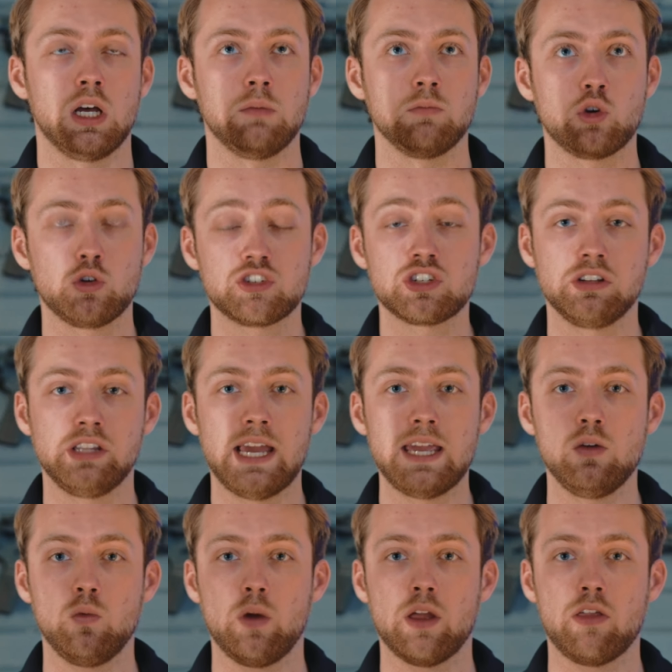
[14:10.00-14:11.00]
Crystal
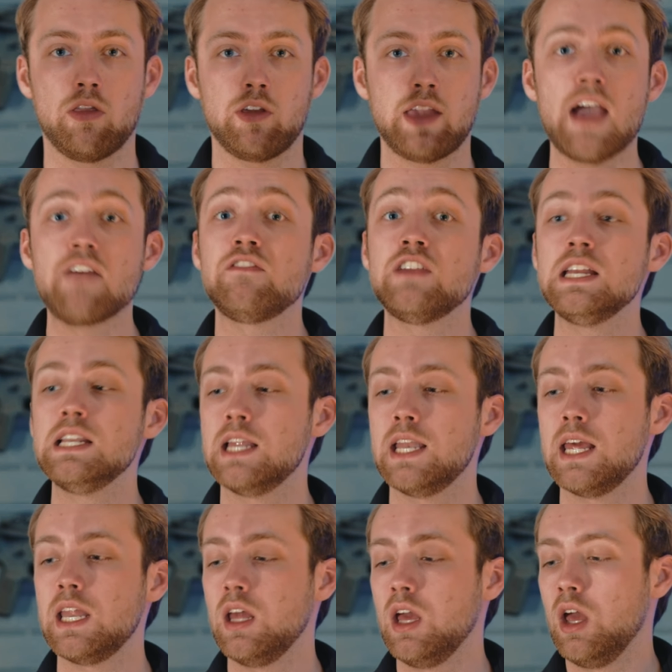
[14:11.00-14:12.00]
Light with caffeine in
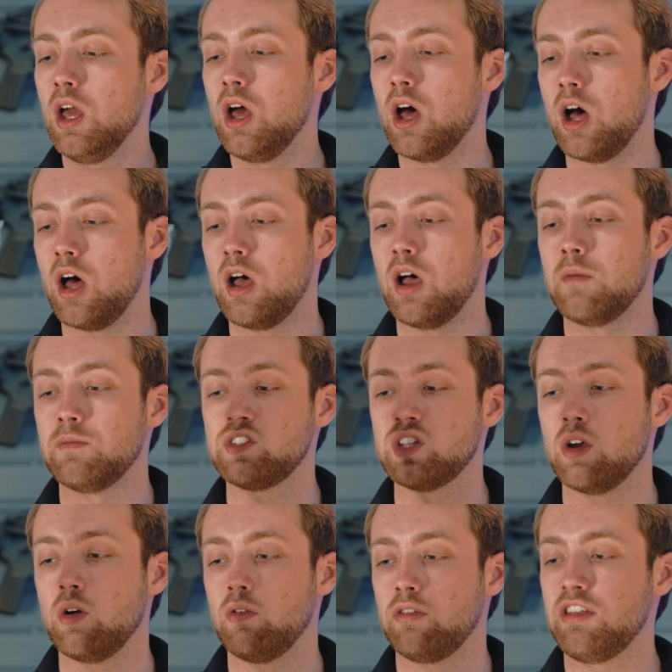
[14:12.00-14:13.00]
it.
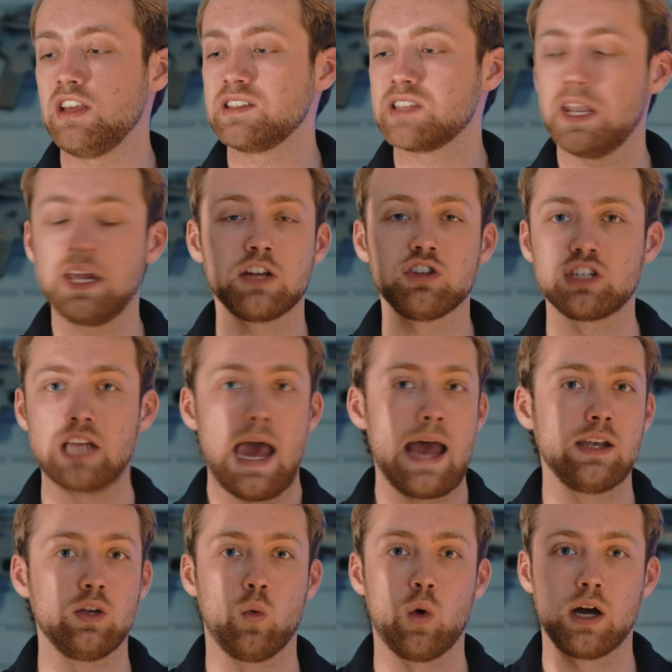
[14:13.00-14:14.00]
So things that I can just
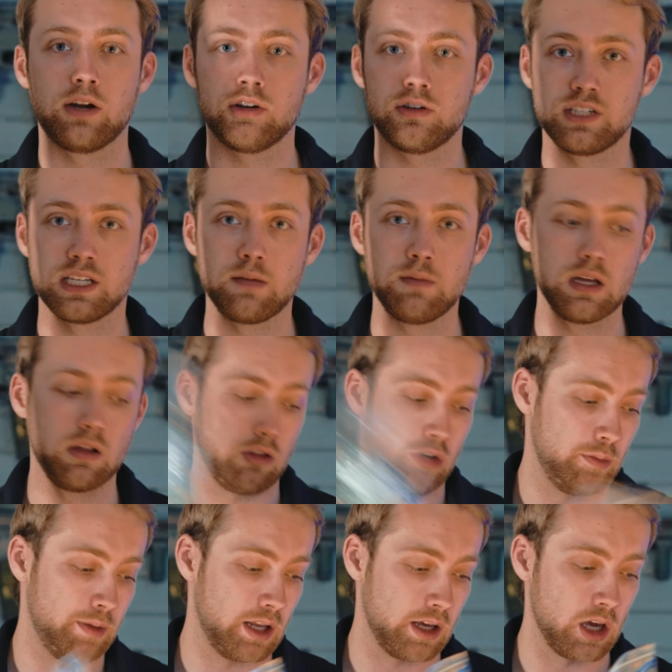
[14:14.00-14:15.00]
add to water to give me a
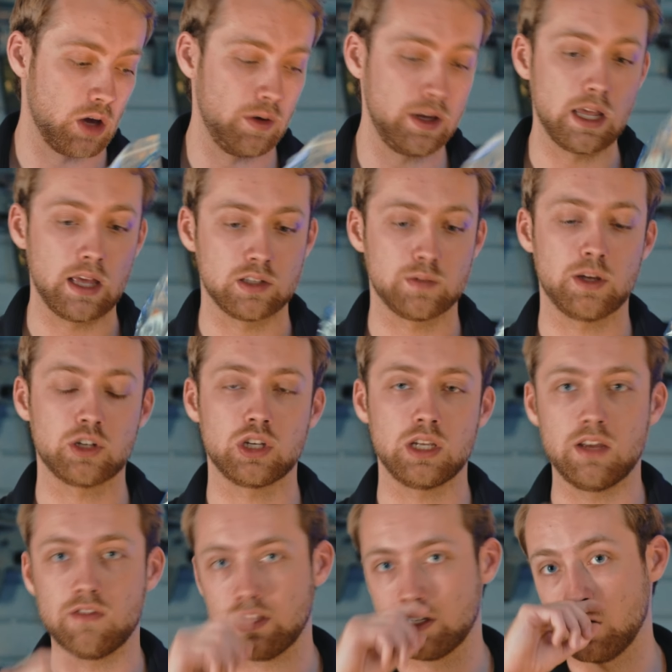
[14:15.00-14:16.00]
little bit of going,
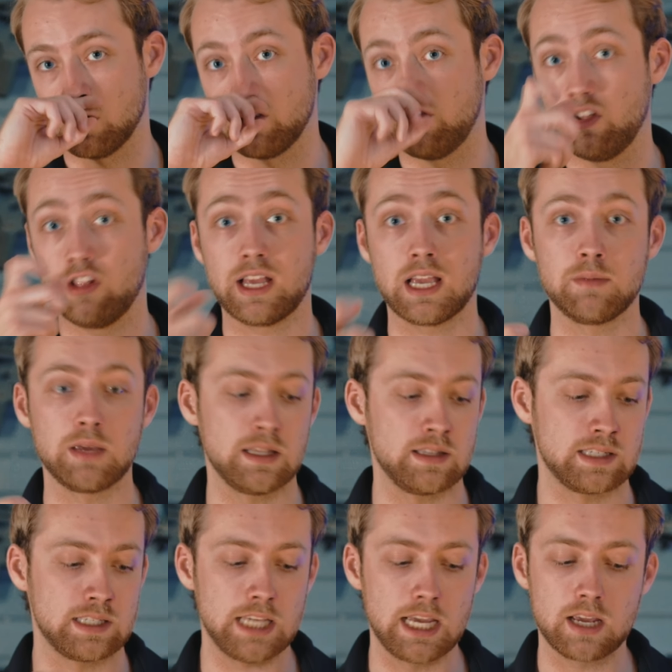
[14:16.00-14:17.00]
especially if I start to feel like I'm getting
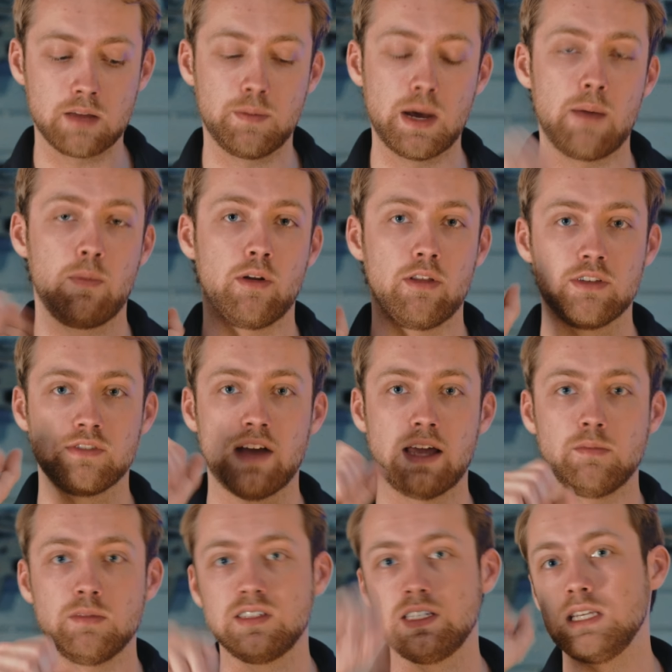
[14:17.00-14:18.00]
sick. Pop one of those
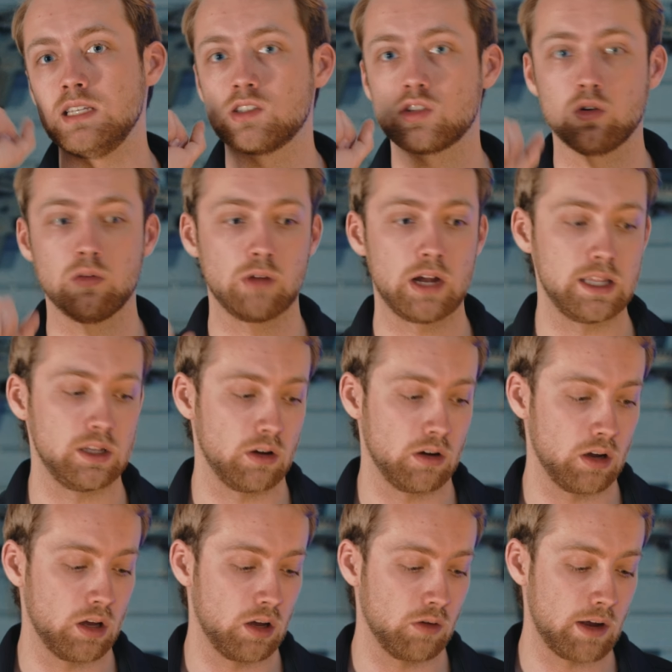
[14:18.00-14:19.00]
vitamin C's, throw them right in
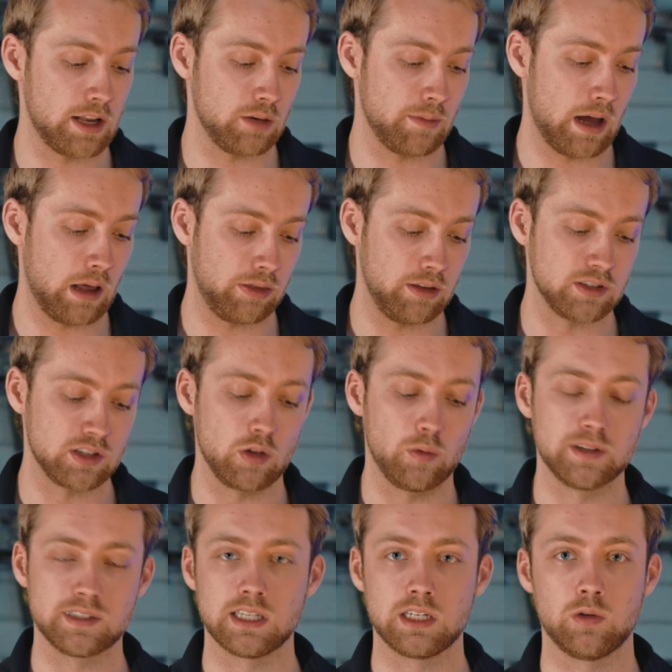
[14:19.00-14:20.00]
your mouth. These are the
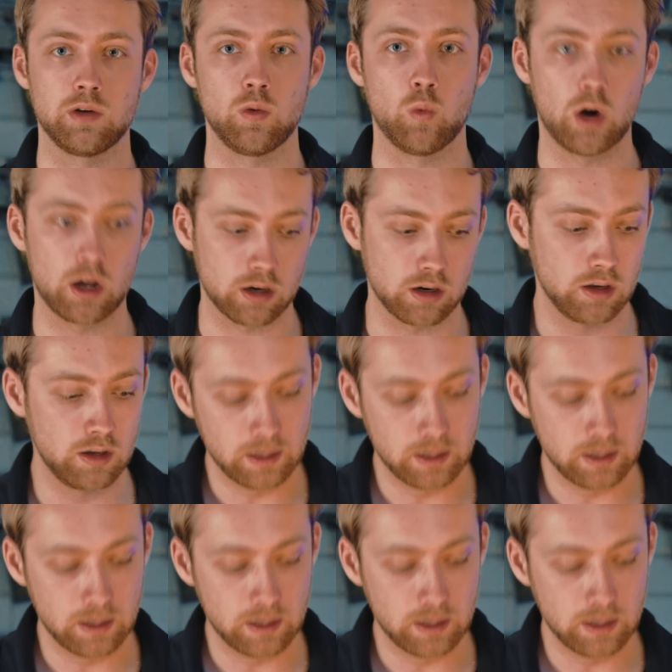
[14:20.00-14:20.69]
ones that don't need water.